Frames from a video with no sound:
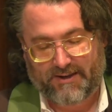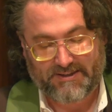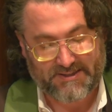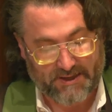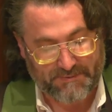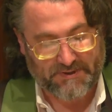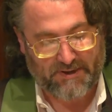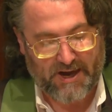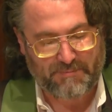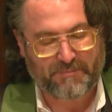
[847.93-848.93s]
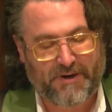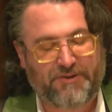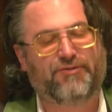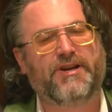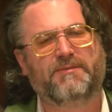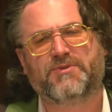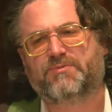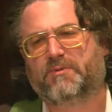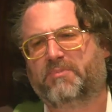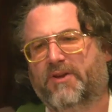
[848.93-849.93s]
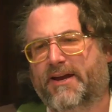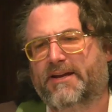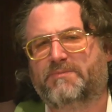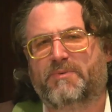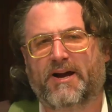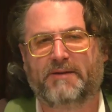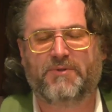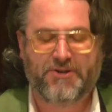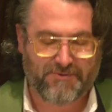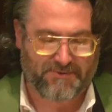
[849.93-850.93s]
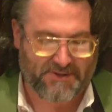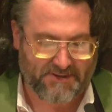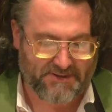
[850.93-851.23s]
I slept a lot, but my dreams were plagued by minute